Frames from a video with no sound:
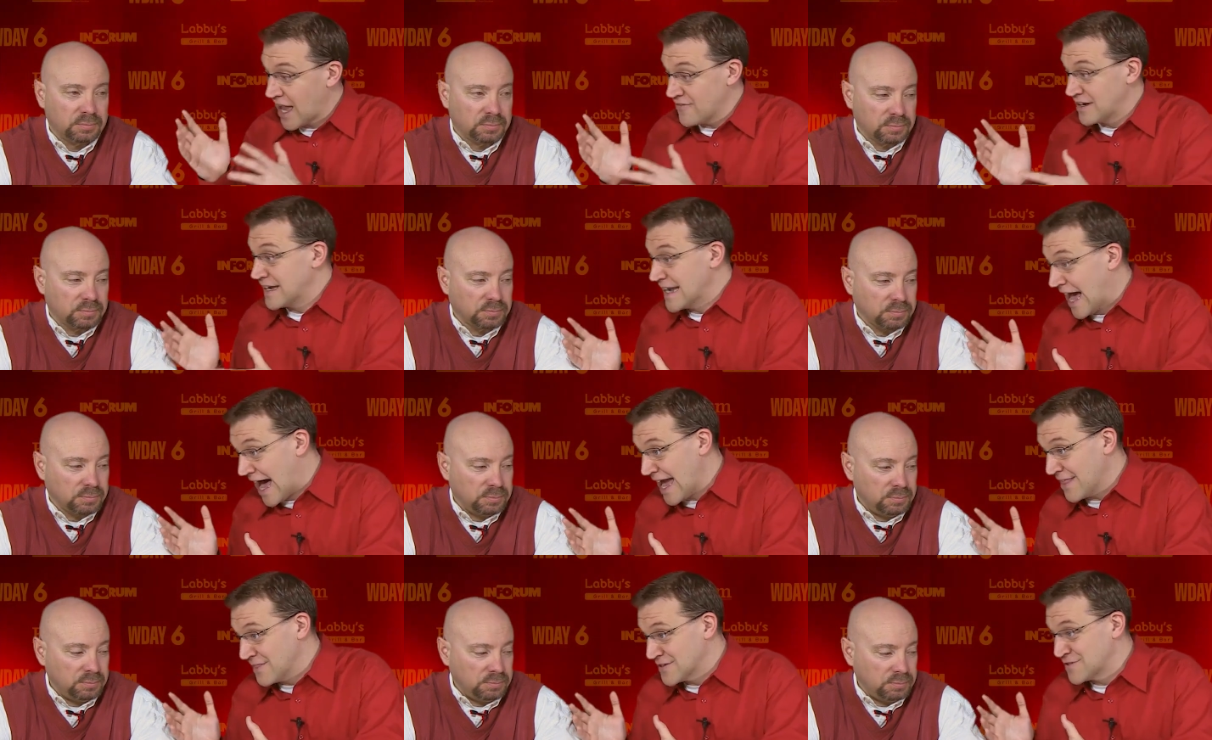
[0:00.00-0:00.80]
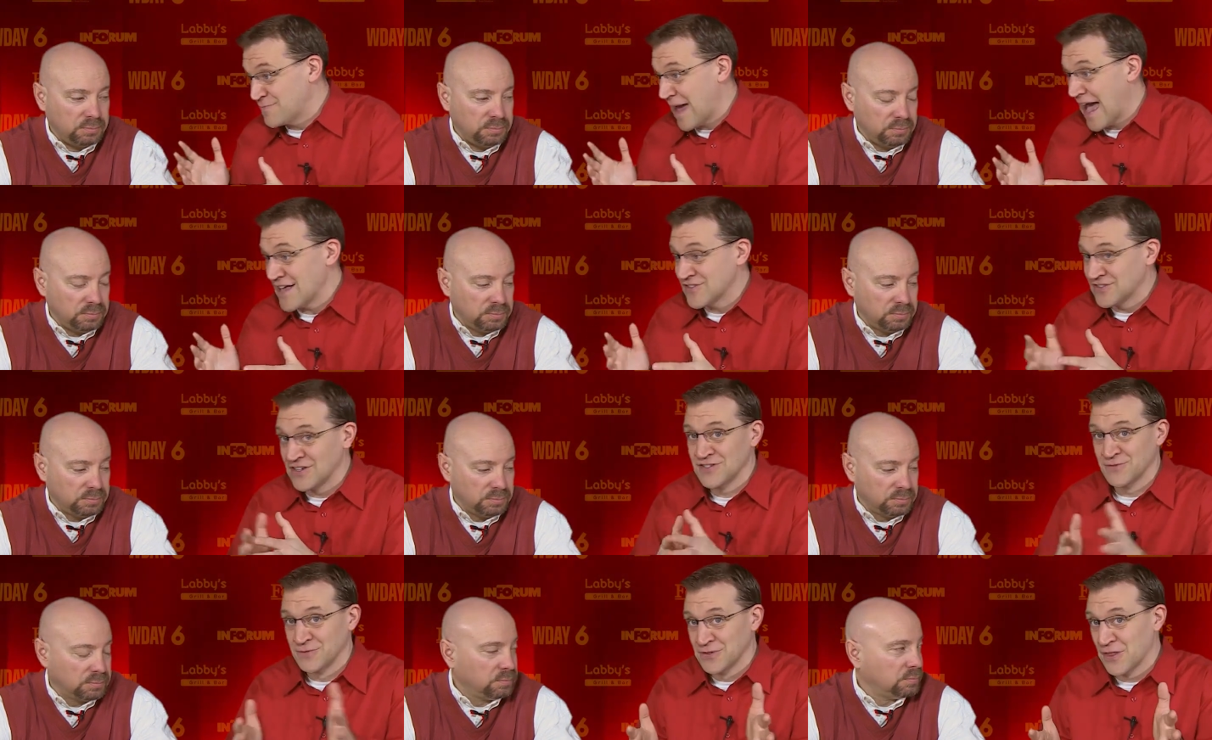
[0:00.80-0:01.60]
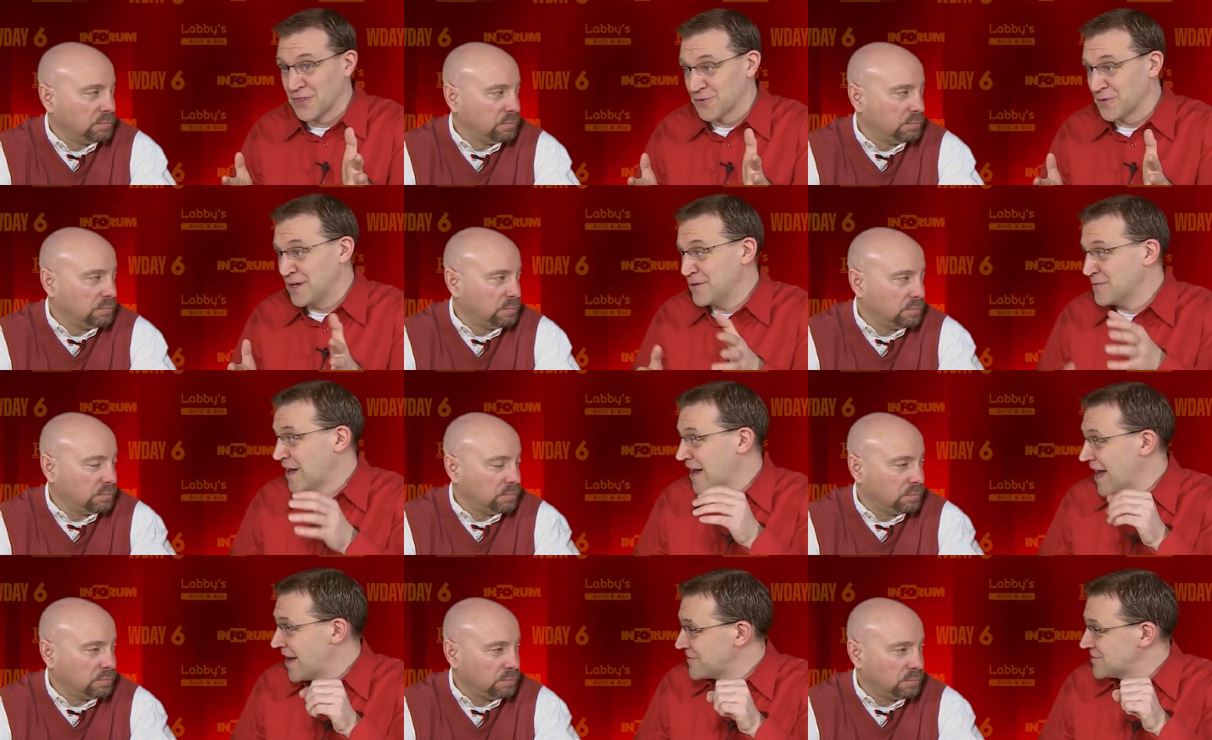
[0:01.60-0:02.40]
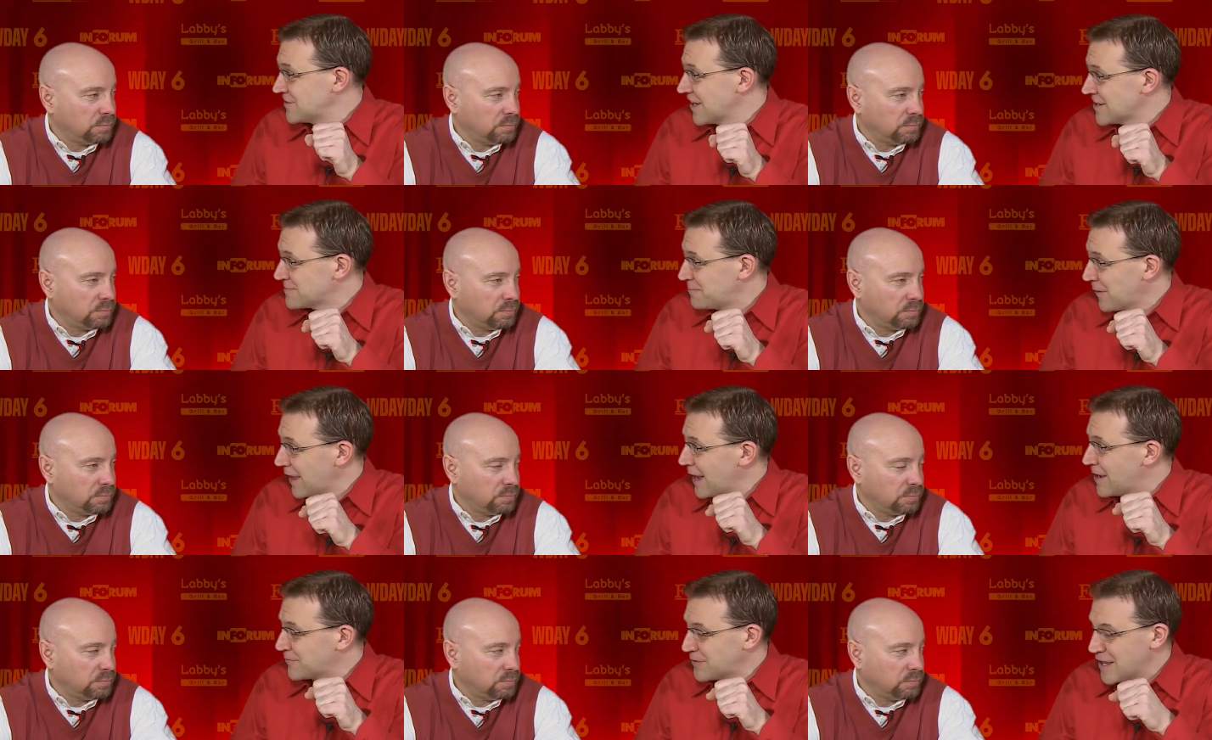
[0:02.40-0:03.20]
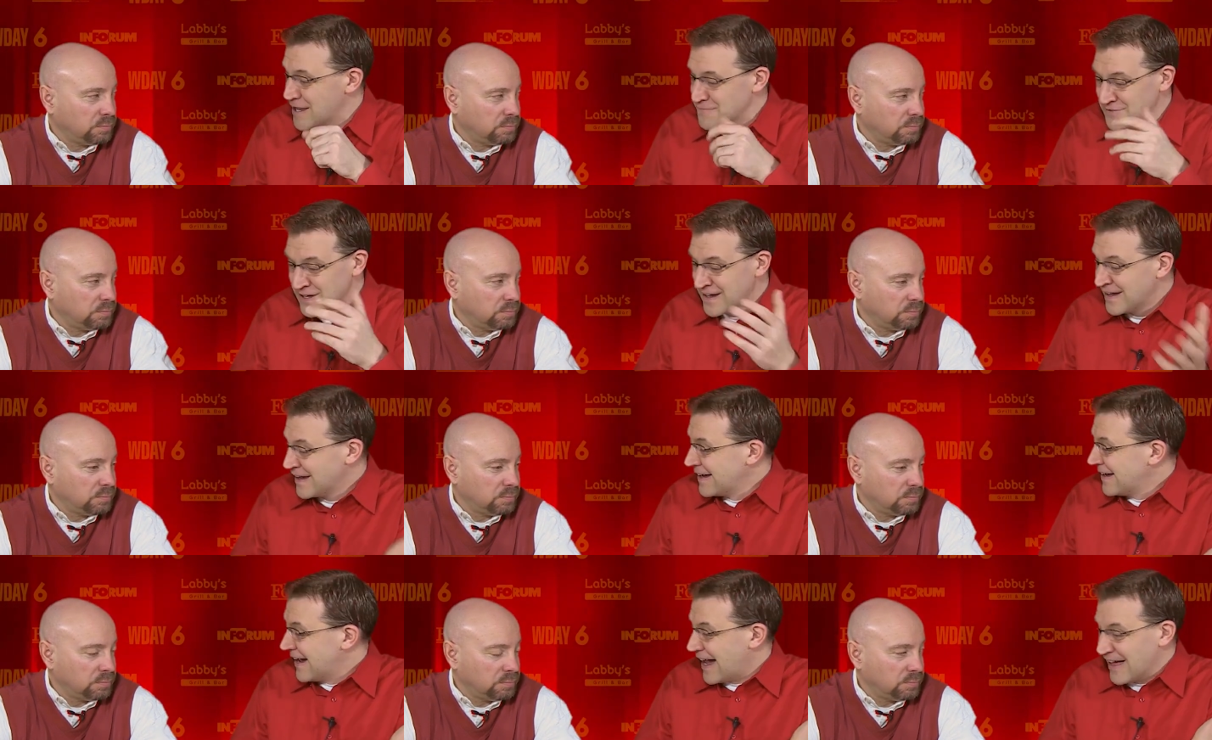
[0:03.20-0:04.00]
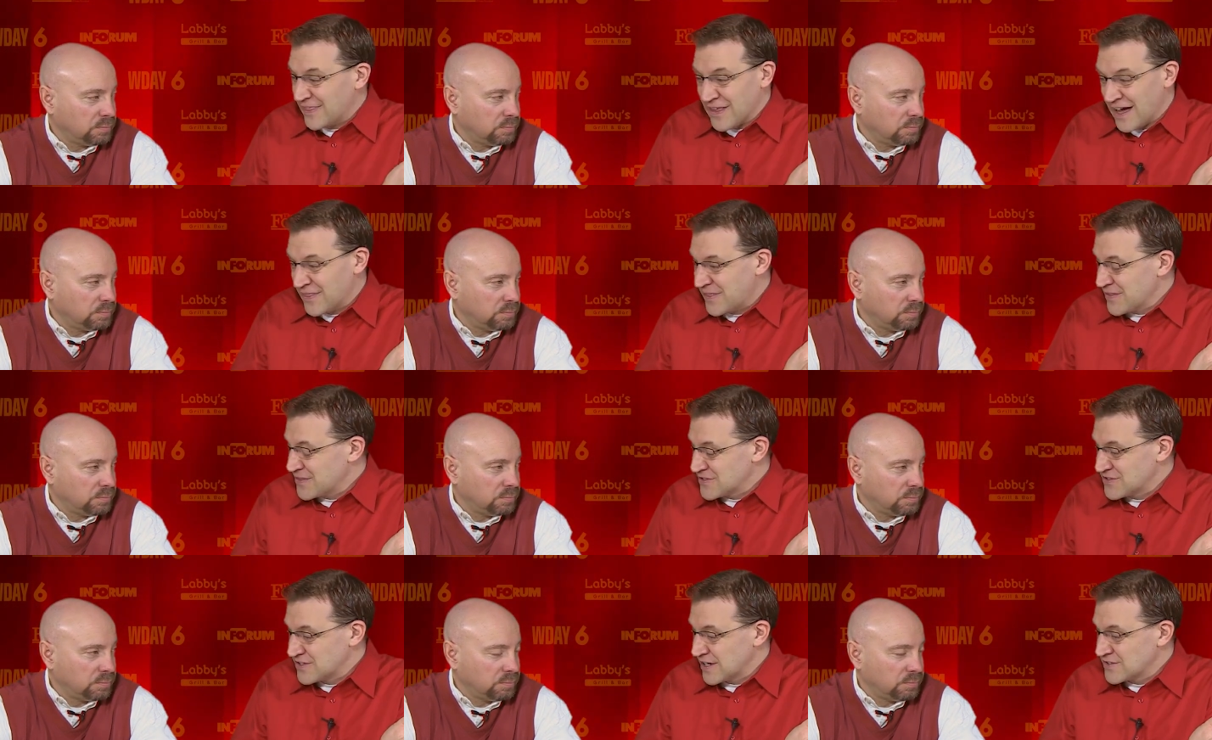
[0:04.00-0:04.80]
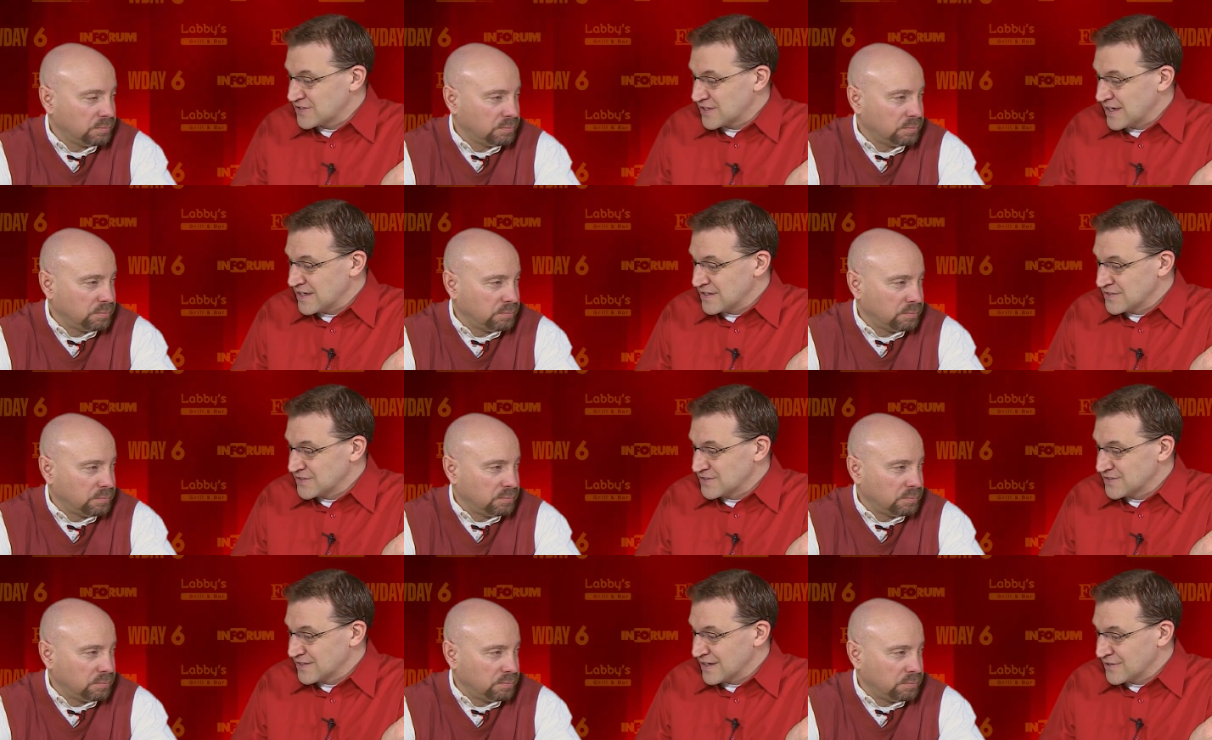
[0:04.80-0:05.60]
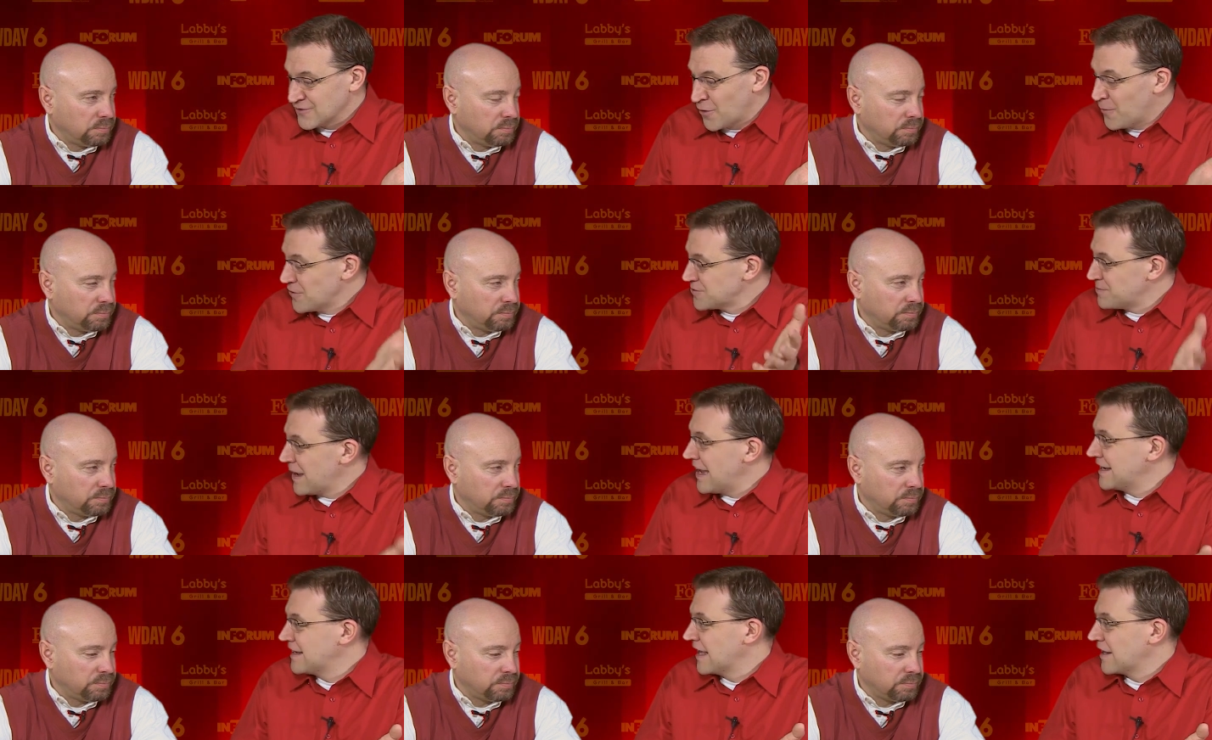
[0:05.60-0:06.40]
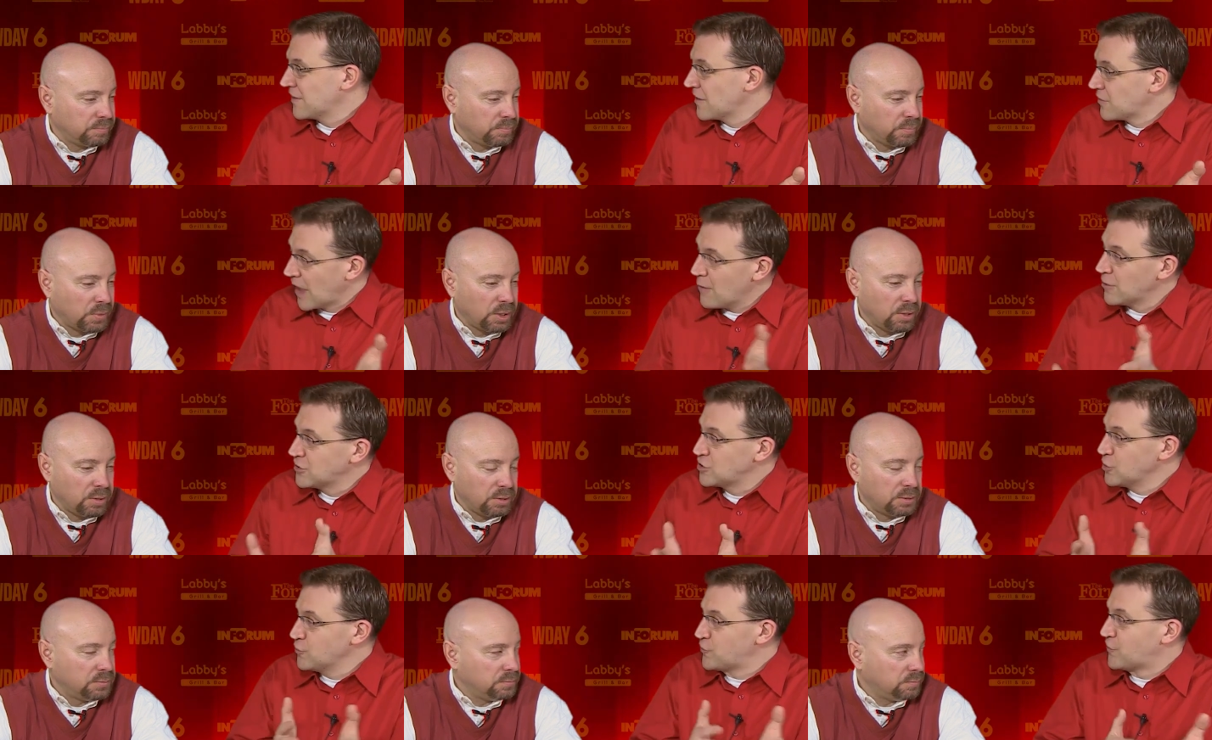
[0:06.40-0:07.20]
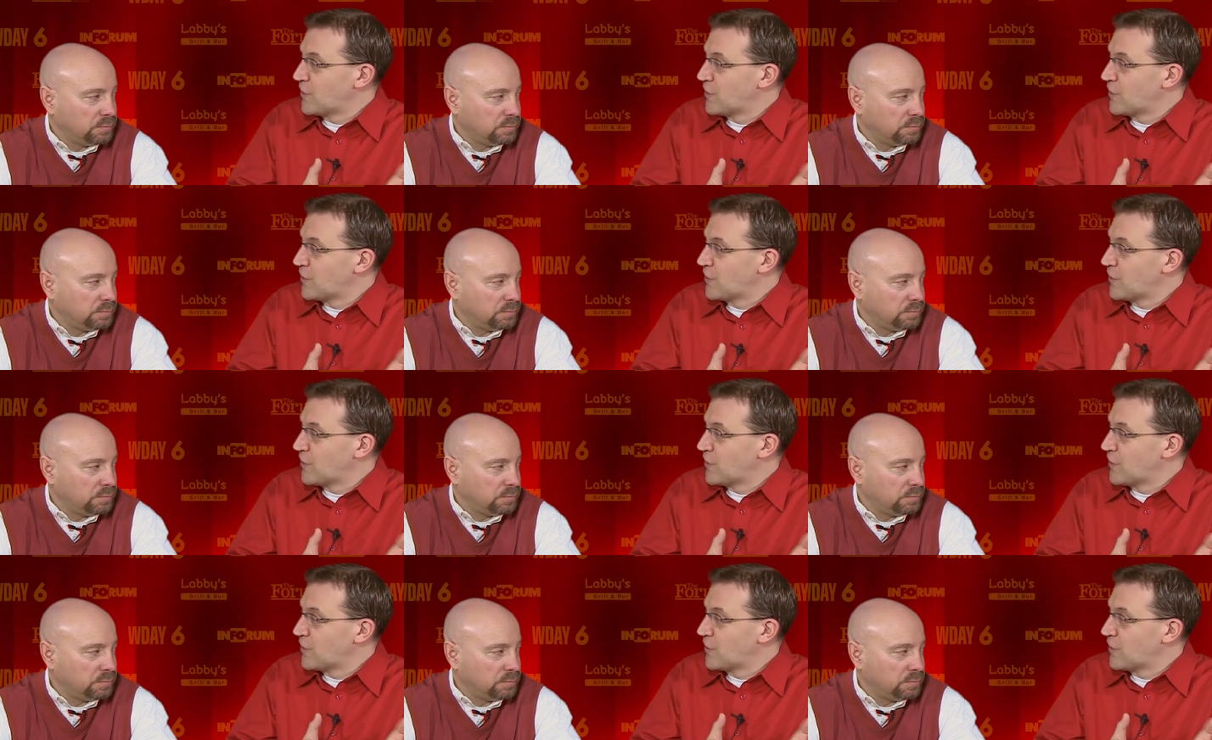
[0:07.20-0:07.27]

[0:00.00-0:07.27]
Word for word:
Speaker 1: having nine this past season with the three uh, FCS playoff games, I, I think the six is is almost mandated. They would do